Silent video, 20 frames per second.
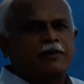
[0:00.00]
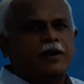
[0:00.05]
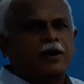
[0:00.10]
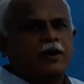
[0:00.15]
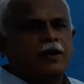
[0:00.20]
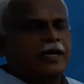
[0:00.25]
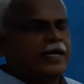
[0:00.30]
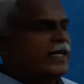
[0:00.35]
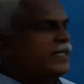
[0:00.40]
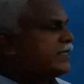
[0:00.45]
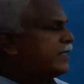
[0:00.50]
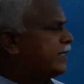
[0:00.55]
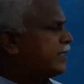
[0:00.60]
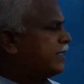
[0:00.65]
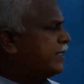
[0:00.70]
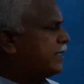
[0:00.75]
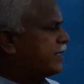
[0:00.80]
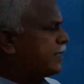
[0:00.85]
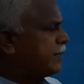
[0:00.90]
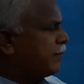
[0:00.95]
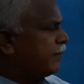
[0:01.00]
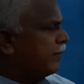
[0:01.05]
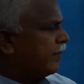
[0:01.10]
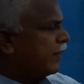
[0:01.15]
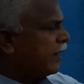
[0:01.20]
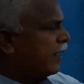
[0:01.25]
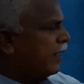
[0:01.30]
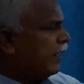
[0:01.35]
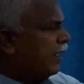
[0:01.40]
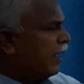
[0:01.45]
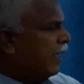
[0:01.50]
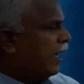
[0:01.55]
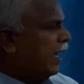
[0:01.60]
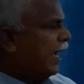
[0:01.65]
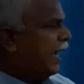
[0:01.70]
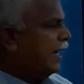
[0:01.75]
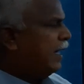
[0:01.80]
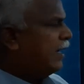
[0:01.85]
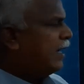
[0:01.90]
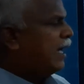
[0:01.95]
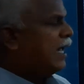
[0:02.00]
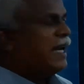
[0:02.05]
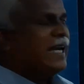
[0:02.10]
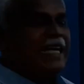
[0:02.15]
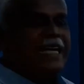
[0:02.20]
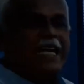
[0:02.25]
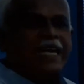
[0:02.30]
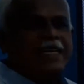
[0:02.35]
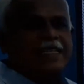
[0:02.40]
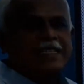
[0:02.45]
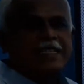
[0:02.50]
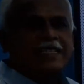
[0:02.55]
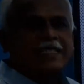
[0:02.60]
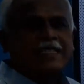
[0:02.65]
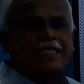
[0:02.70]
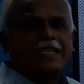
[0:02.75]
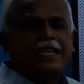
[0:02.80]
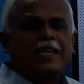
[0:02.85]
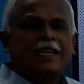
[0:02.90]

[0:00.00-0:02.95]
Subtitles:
organizations, and legacies.